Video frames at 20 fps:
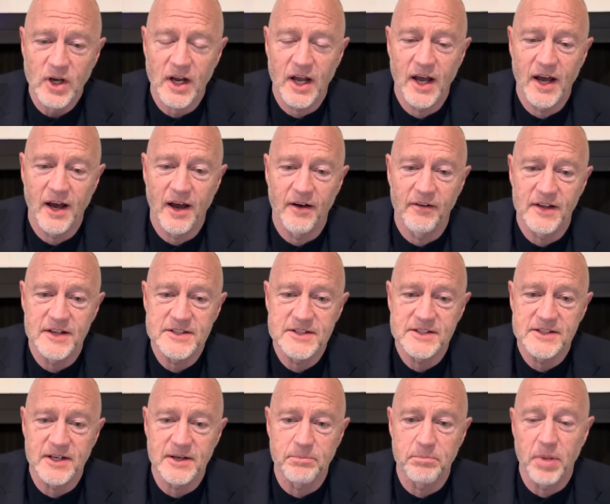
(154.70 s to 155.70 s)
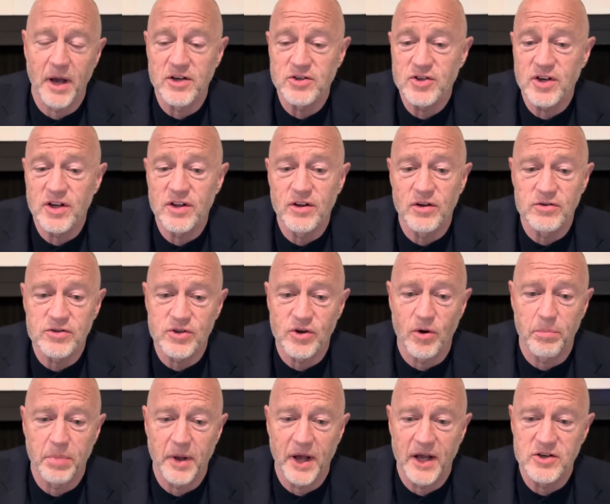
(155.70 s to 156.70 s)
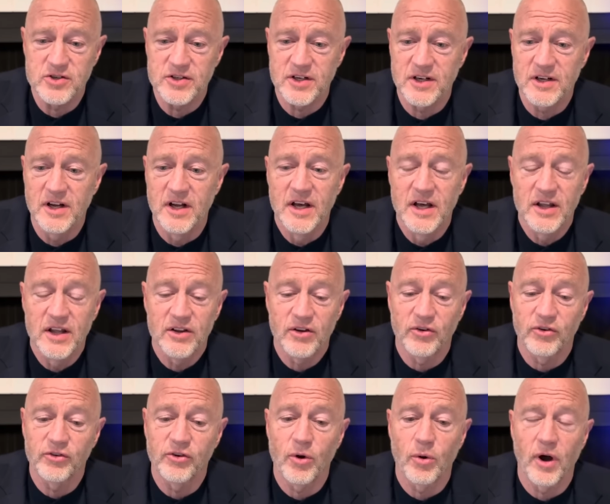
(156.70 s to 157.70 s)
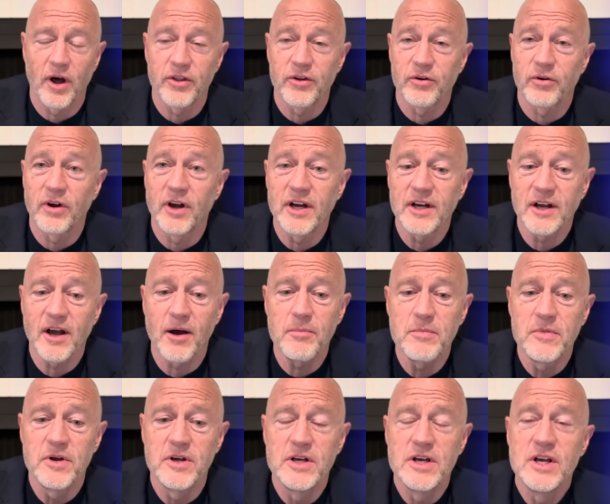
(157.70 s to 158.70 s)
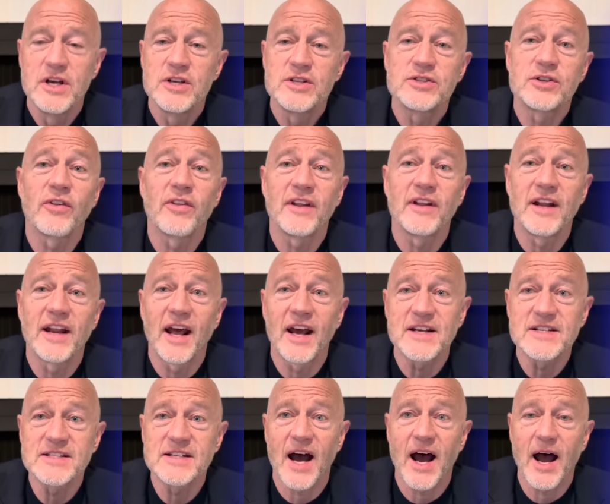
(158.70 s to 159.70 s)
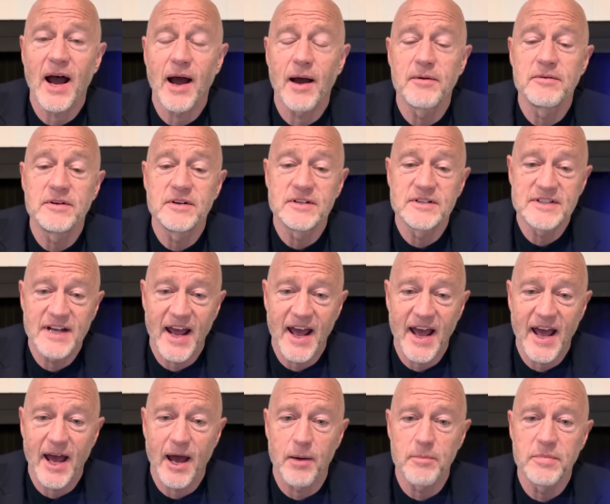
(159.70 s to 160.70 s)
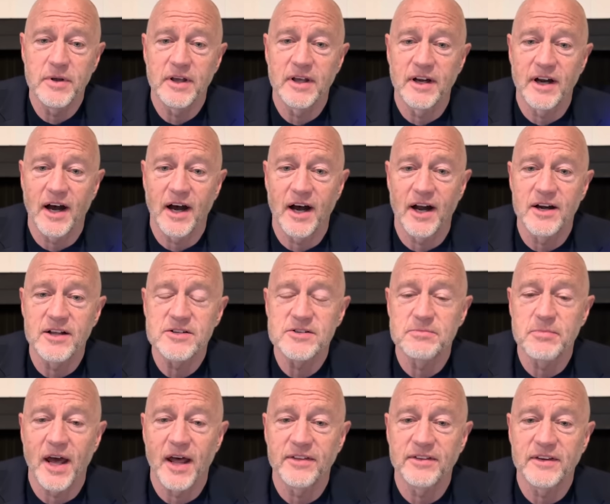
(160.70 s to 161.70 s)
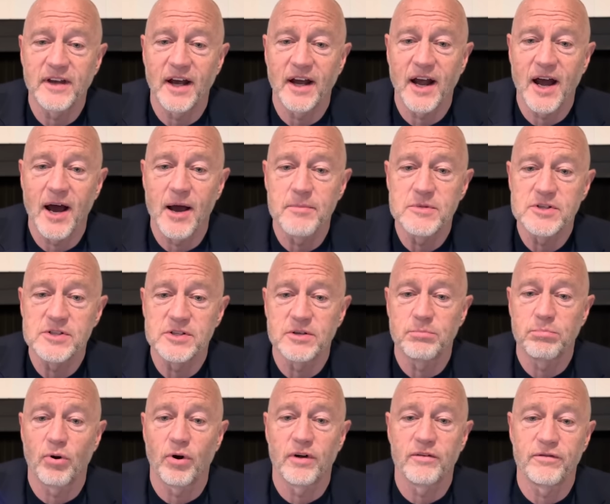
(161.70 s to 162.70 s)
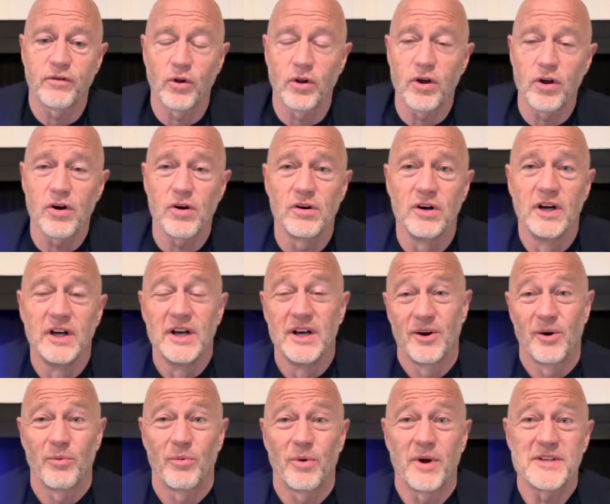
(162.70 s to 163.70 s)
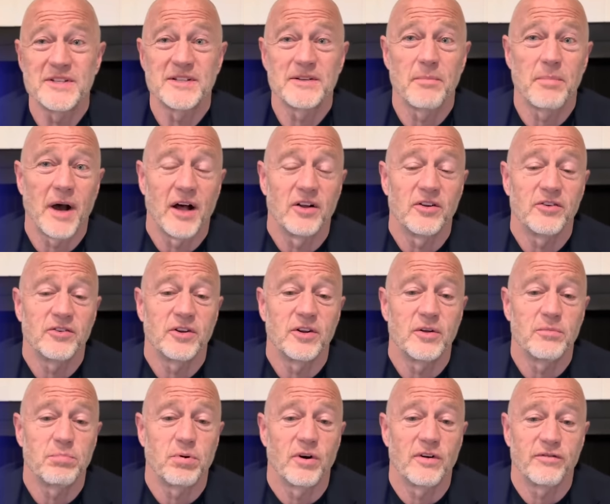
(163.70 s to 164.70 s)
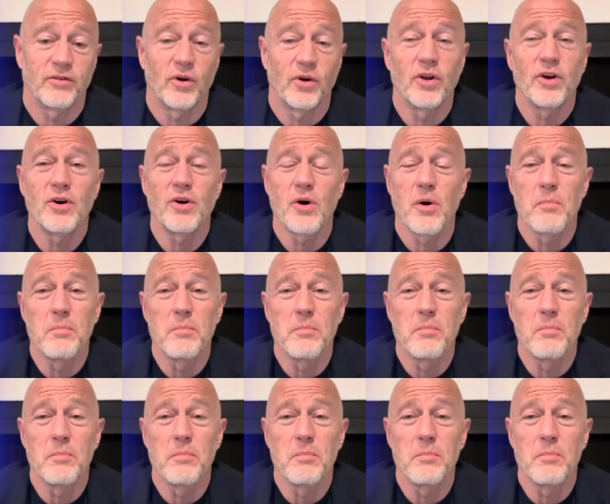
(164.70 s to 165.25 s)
Uh, let's see, pension, there's no pension. There's no other income. So the next tab in honestmath.com is the portfolio. What's the balance of the portfolio?